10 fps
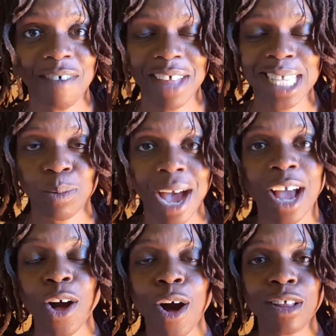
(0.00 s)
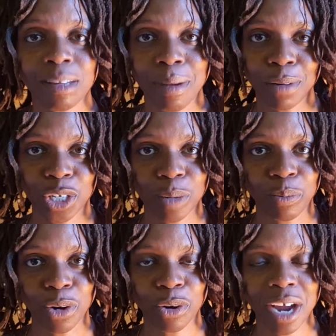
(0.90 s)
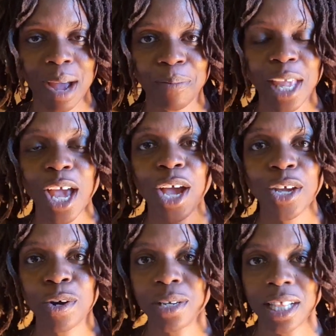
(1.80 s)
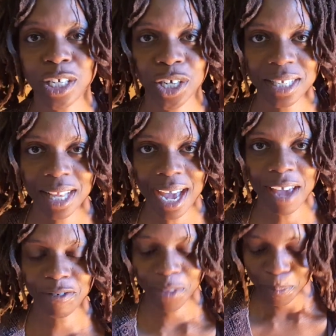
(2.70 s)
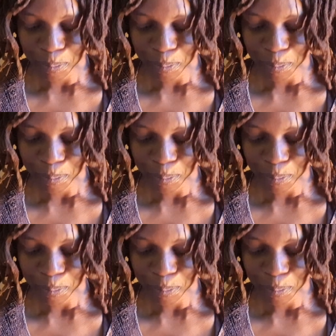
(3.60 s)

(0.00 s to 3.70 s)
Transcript: That's why I call the membership program Your Delicious Life.